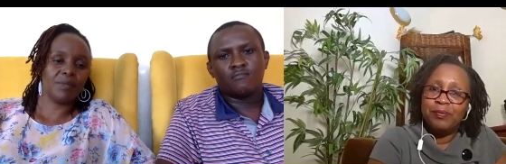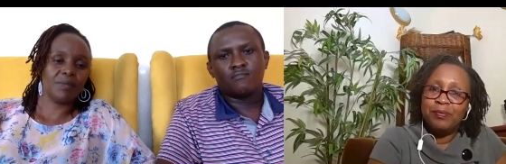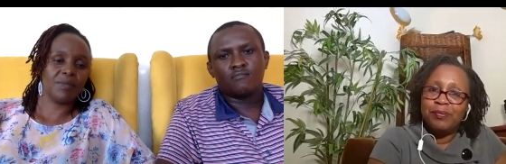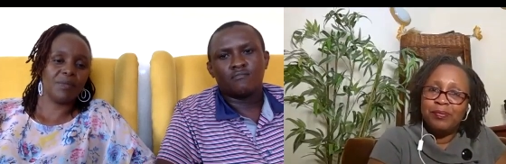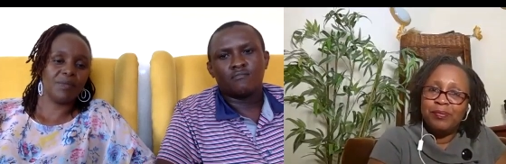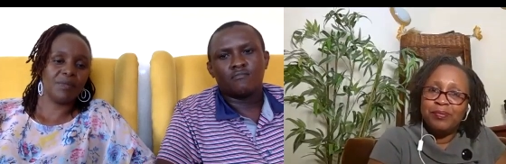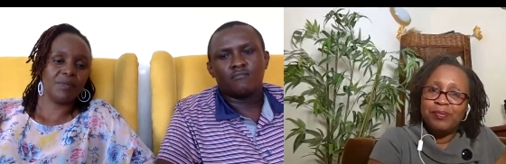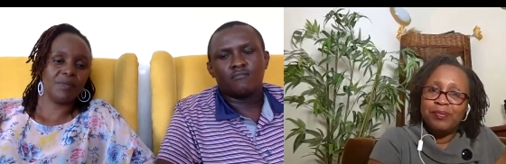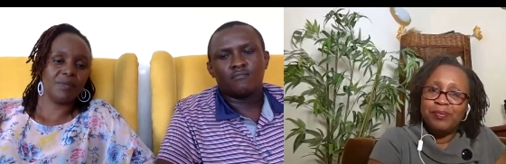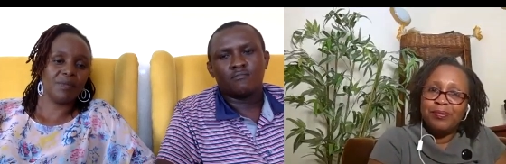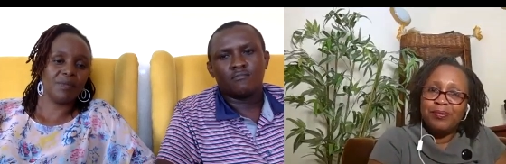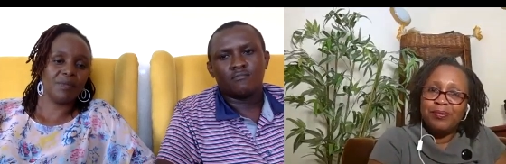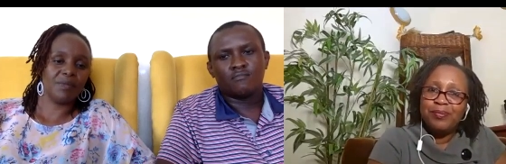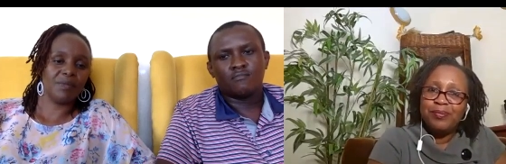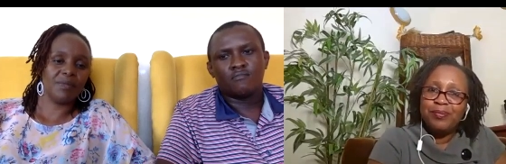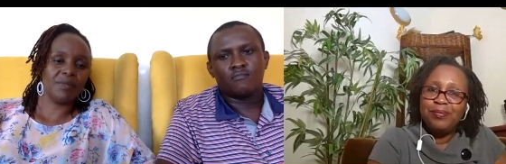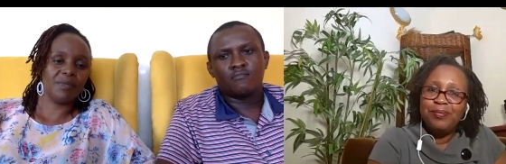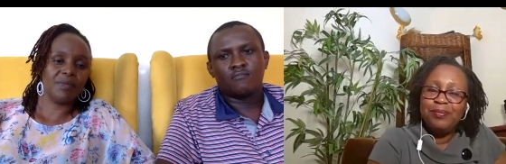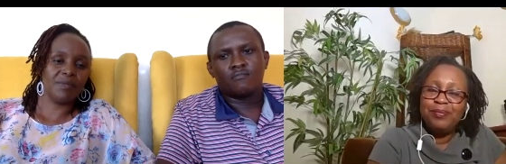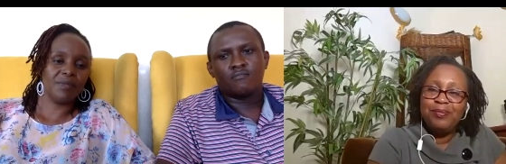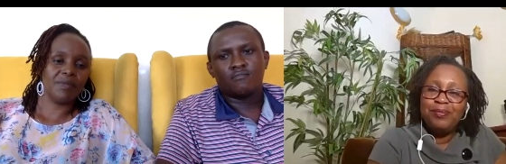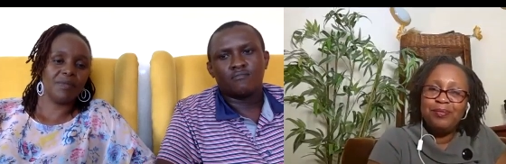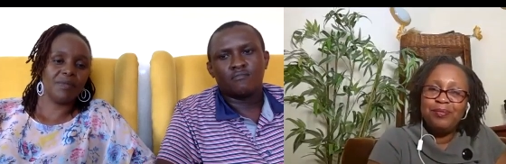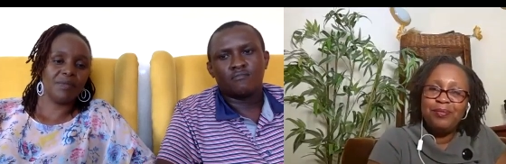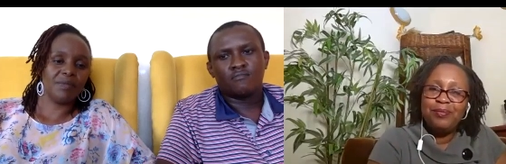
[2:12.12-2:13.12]

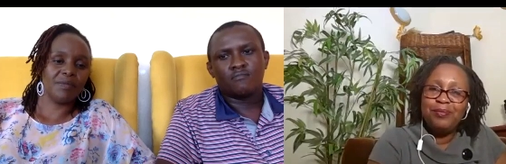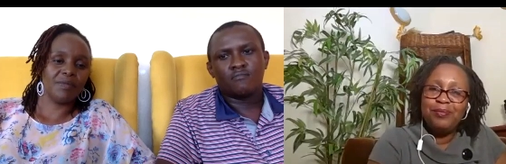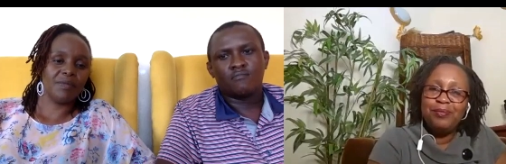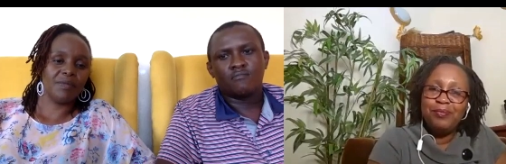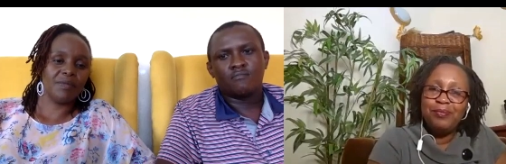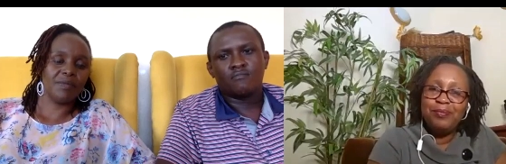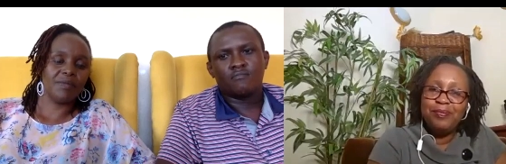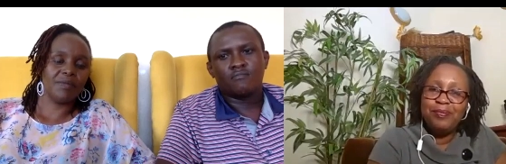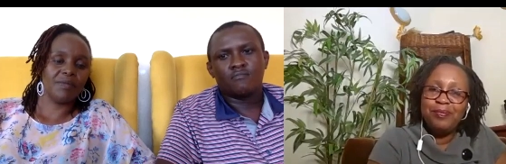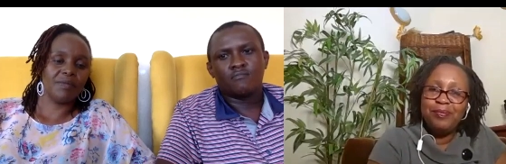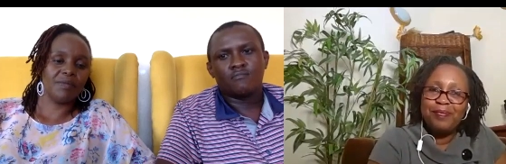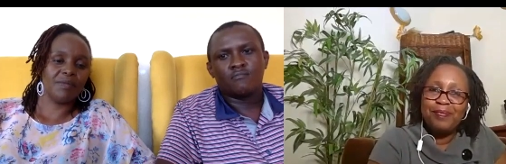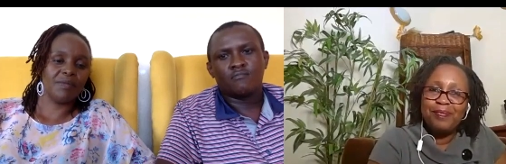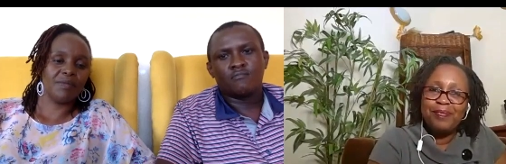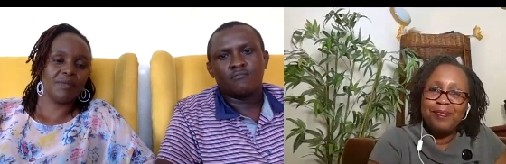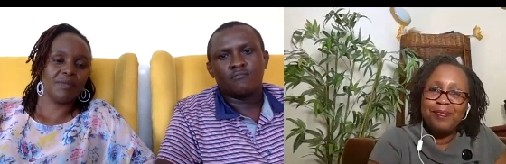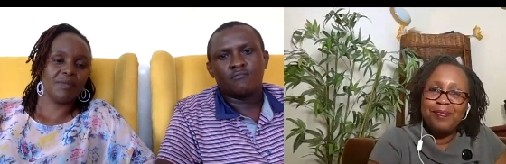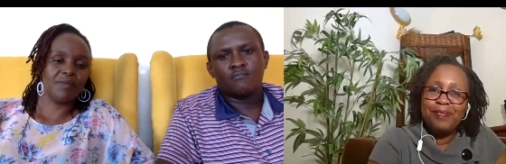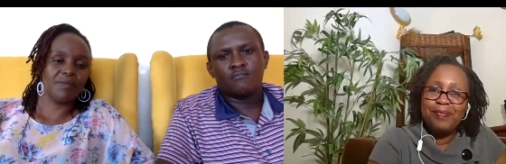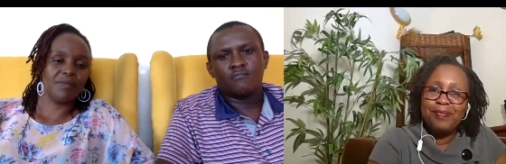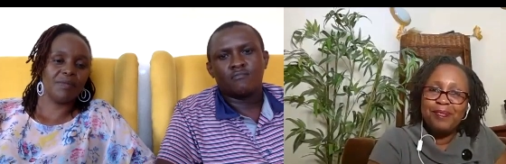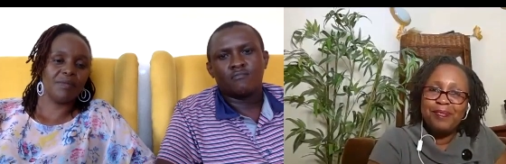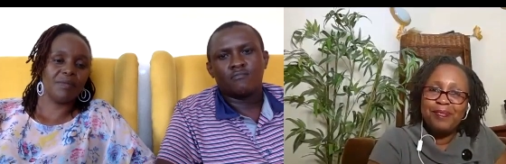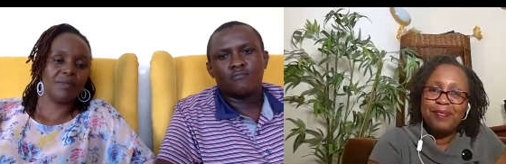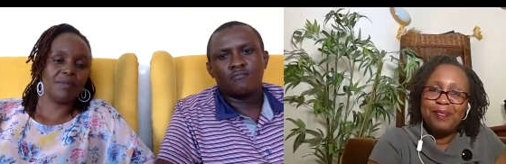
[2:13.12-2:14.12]

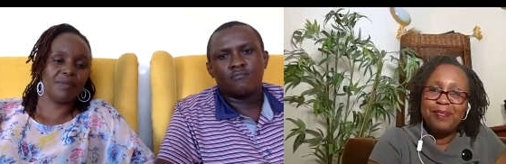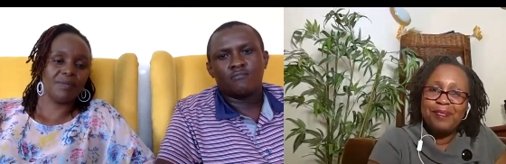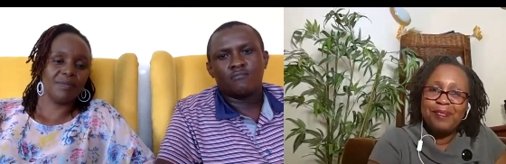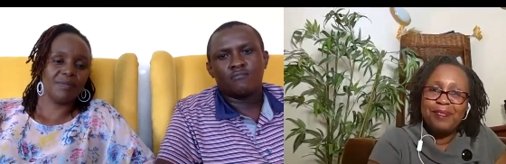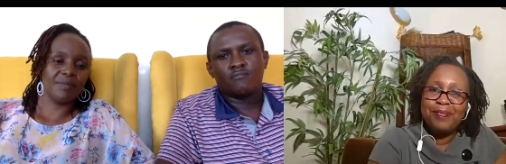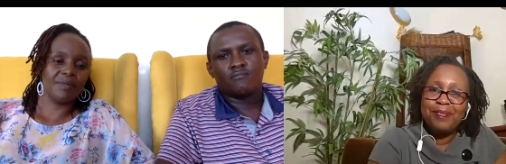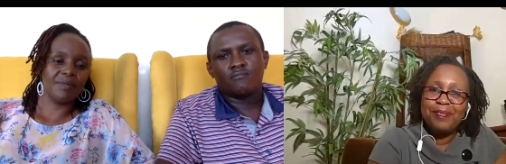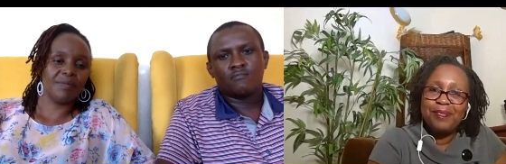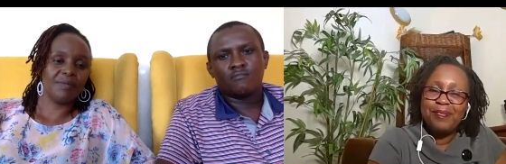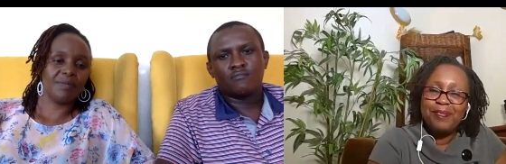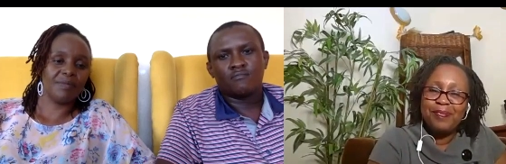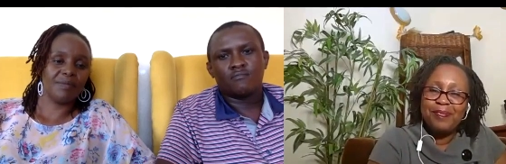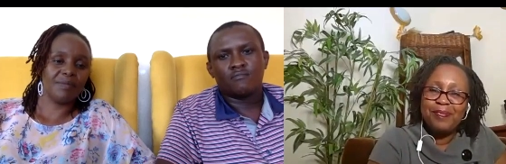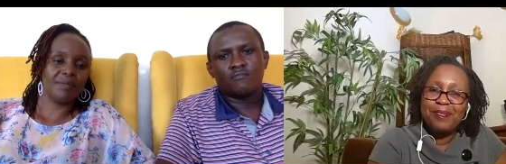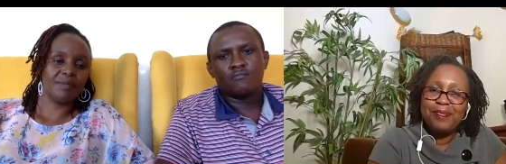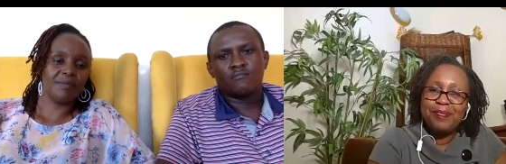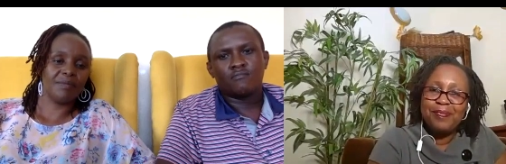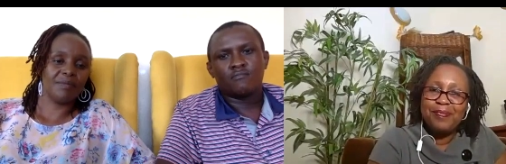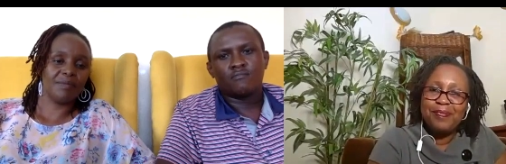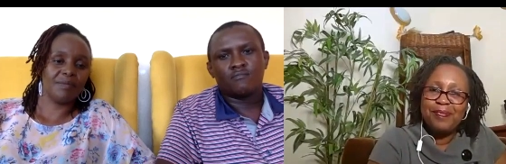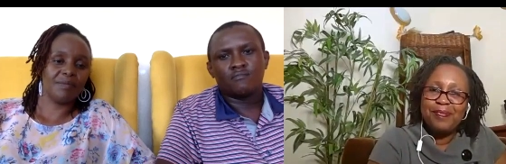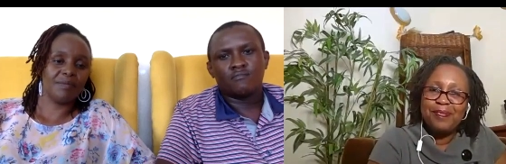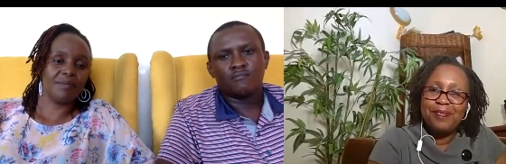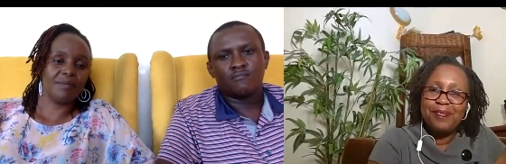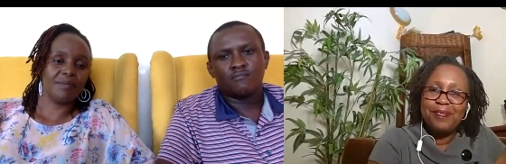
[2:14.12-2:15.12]

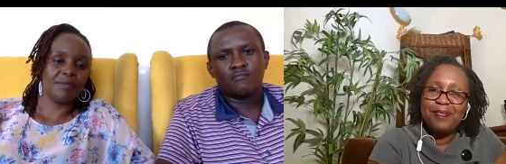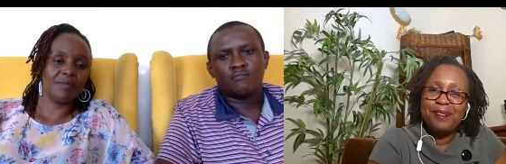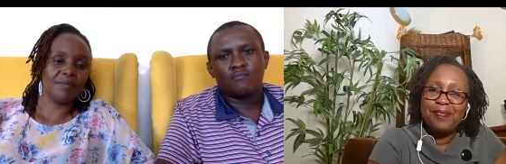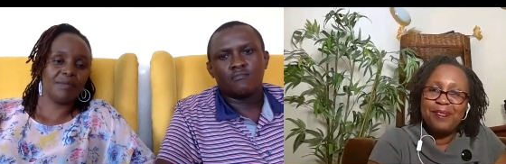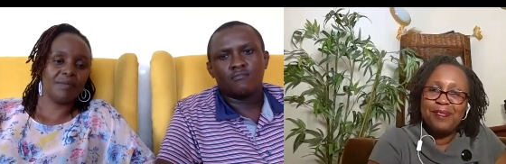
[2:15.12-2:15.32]
No one is speaking in this clip.